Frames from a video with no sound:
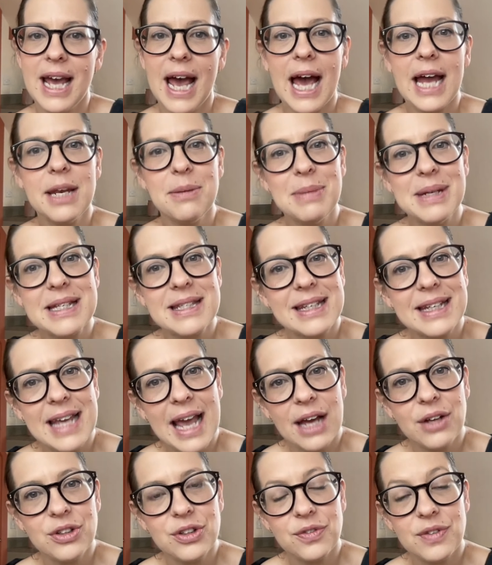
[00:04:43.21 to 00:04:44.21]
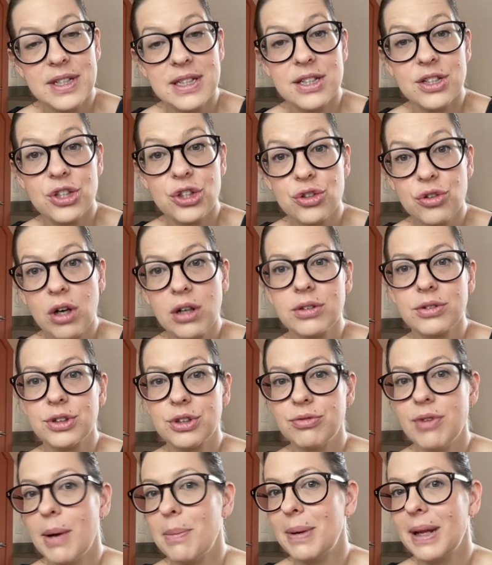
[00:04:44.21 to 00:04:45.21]
And it means that counterfeiters struggle
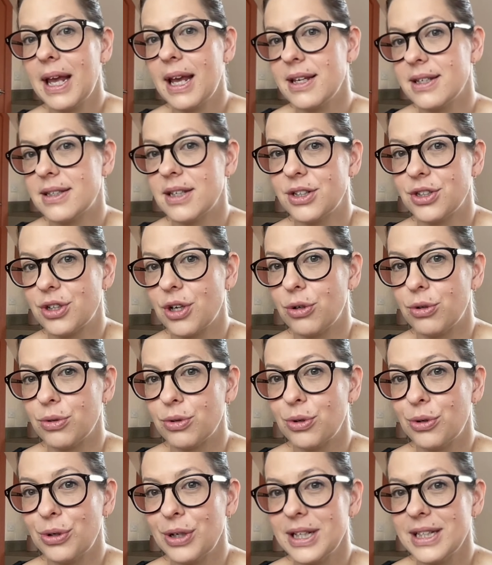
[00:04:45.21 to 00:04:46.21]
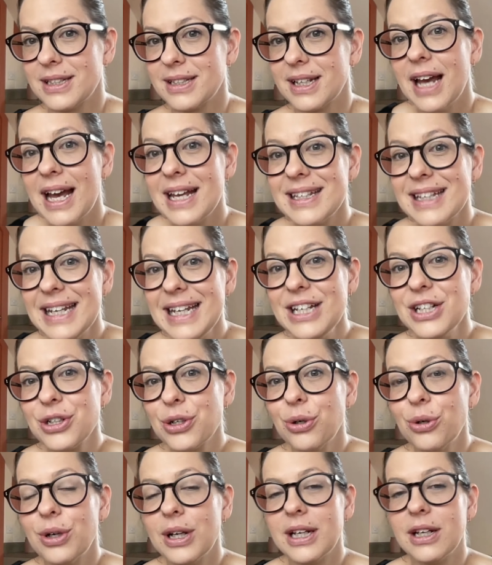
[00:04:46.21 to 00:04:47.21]
to replicate such gold coins, as each
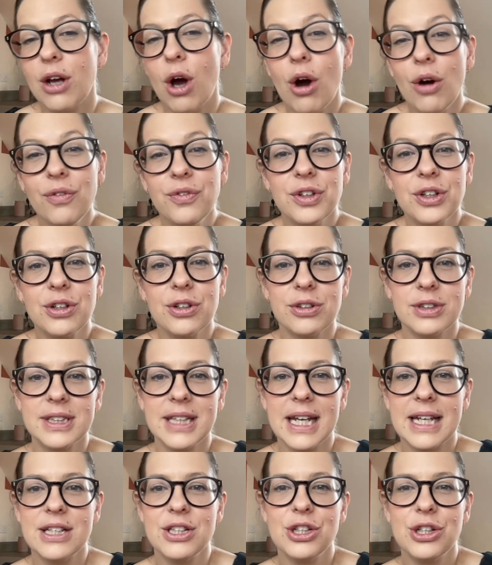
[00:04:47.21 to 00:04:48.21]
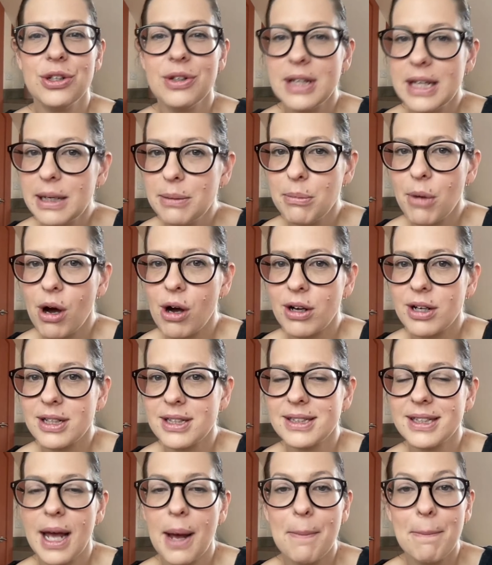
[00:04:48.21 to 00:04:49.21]
coin often contains unique
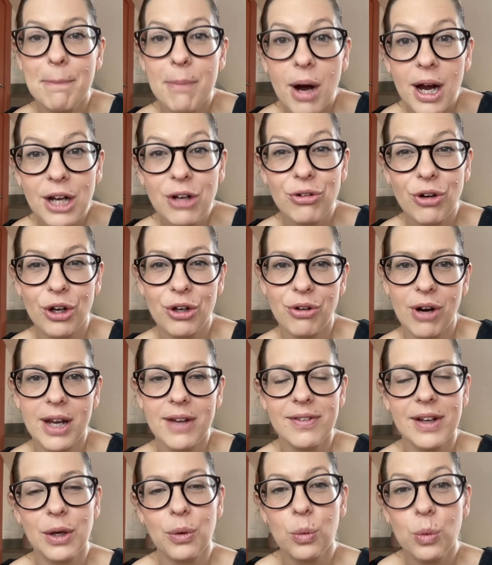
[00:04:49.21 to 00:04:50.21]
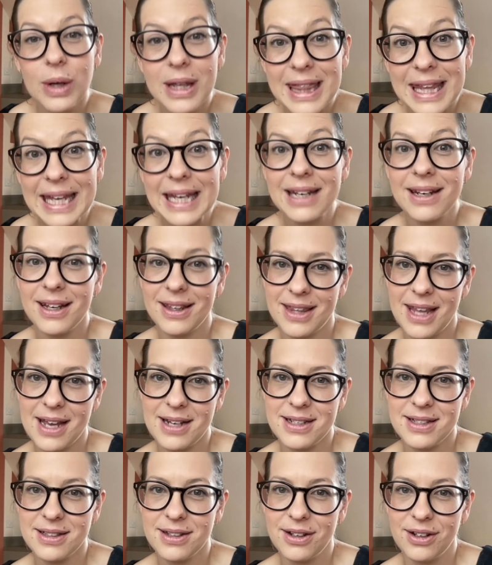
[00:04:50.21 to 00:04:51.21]
markers and micrograving within their
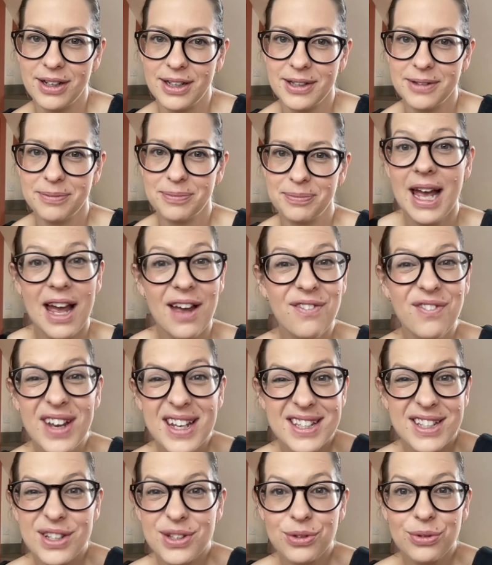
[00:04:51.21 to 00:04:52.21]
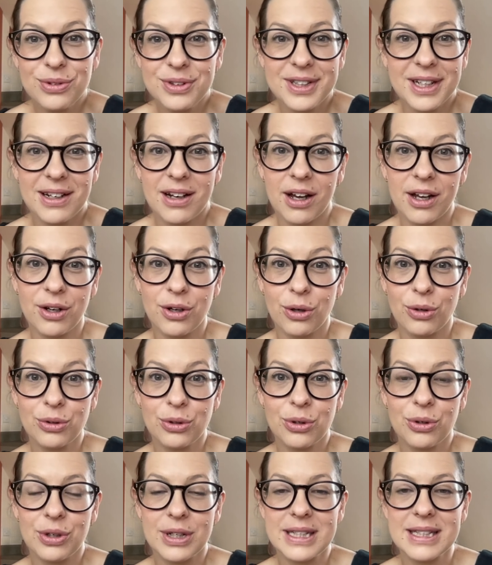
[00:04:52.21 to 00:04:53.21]
design. Investors also like gold
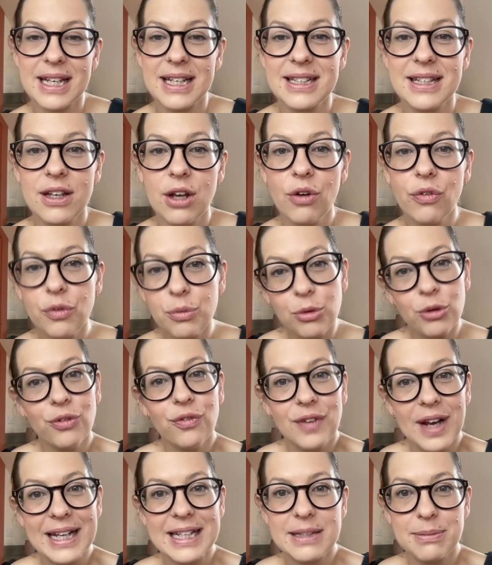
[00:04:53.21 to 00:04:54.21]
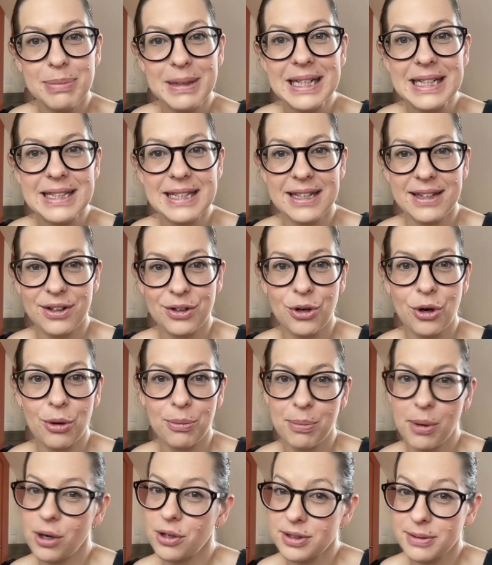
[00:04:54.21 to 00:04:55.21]
coins as they offer more flexibility than
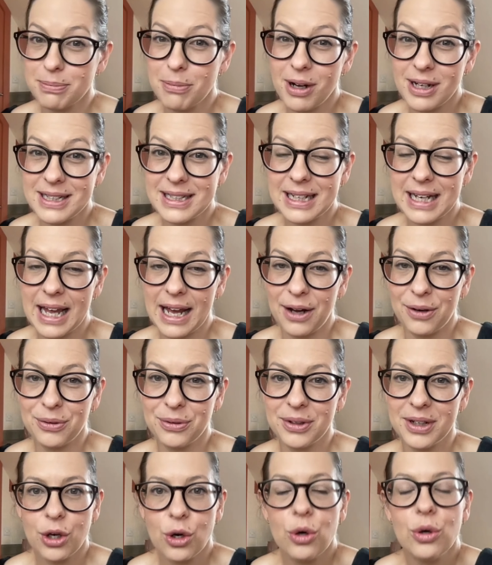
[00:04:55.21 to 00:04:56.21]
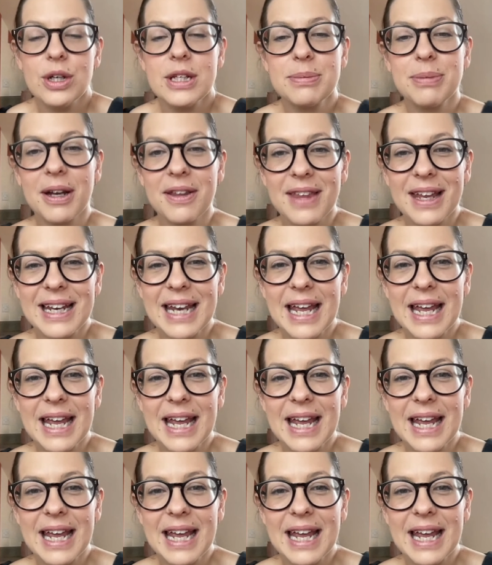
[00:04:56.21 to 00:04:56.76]
gold bars might allow. Coins by their